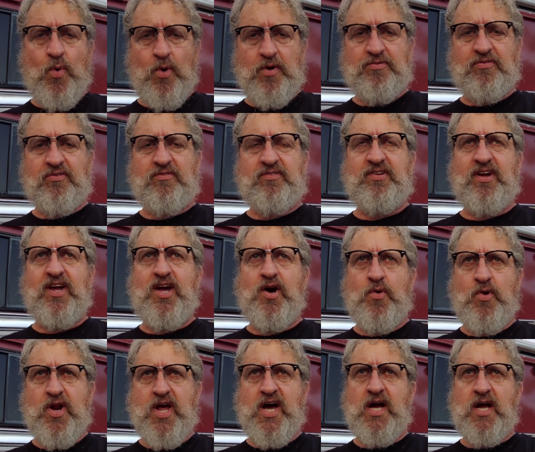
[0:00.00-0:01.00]
North
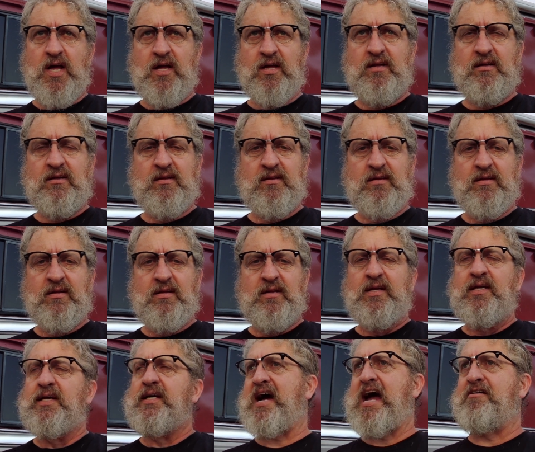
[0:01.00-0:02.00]
Dakota.
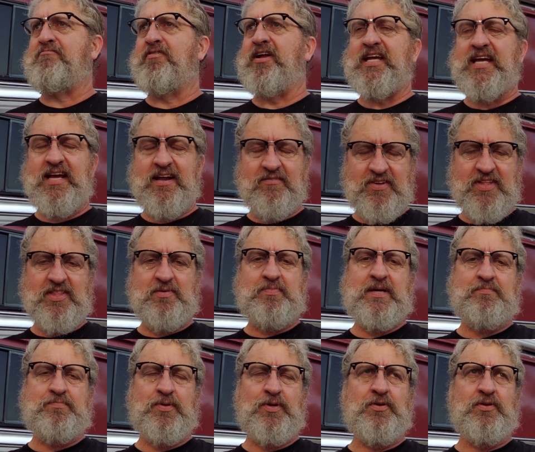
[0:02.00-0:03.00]
I really
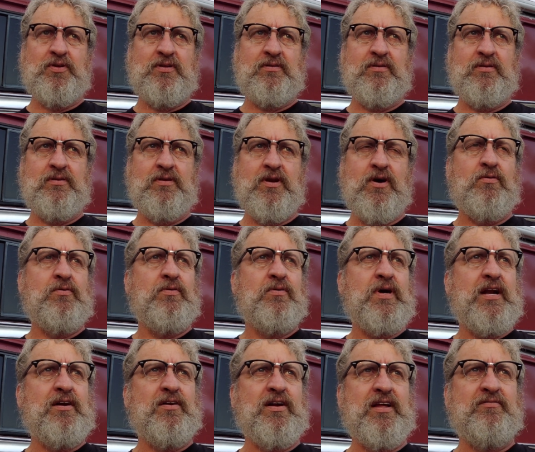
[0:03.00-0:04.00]
envy the people who,
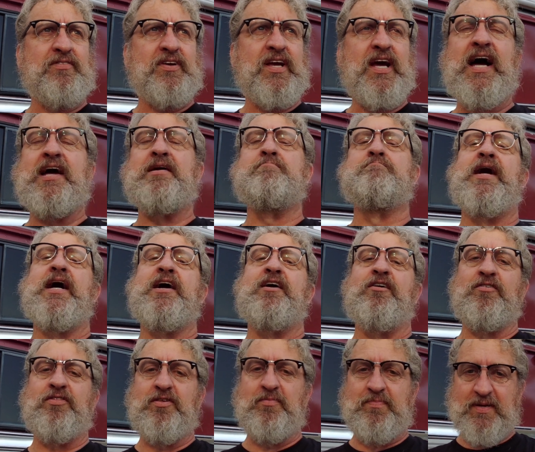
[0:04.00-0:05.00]
no, I don't envy. I
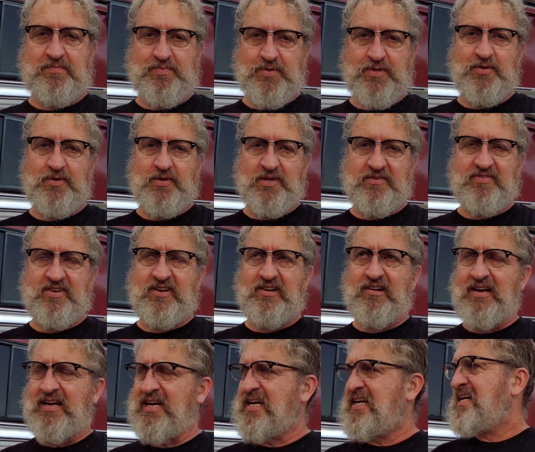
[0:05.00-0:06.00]
admire the people
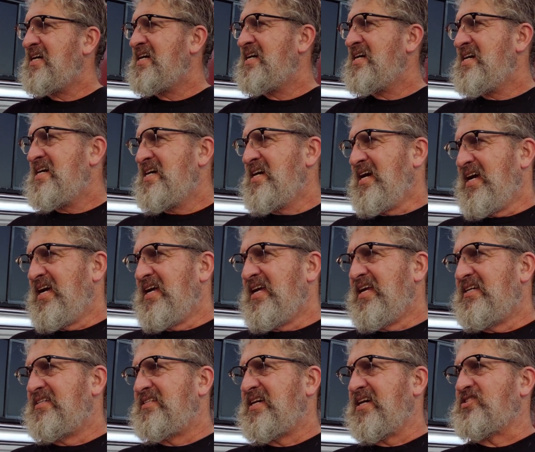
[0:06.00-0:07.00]
who live here.
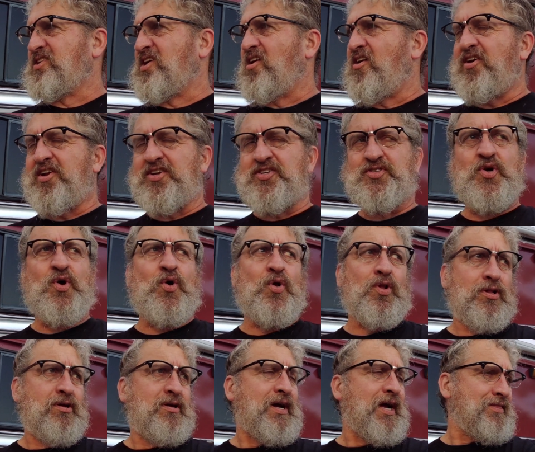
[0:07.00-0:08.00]
It takes a
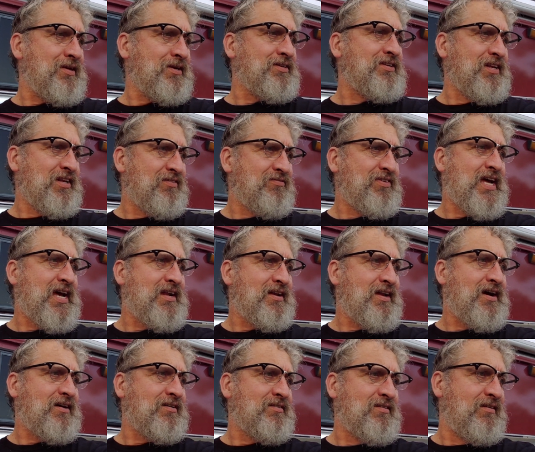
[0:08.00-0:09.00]
hardy soul, I think, to
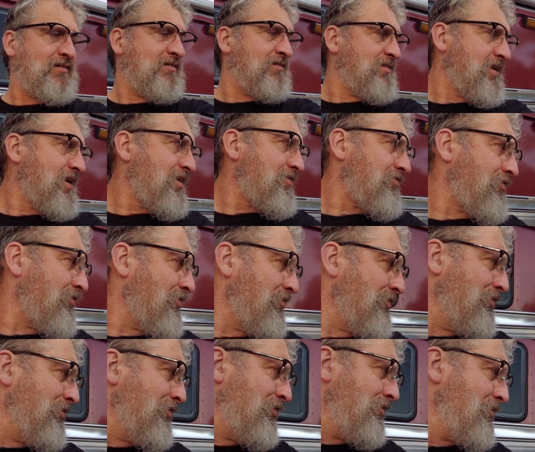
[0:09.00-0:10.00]
live landlocked.
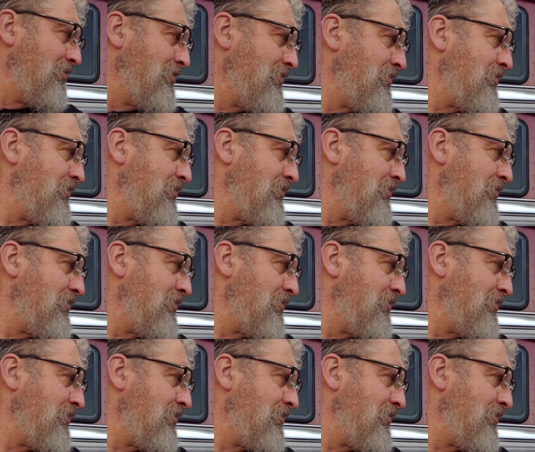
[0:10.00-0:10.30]
Yes.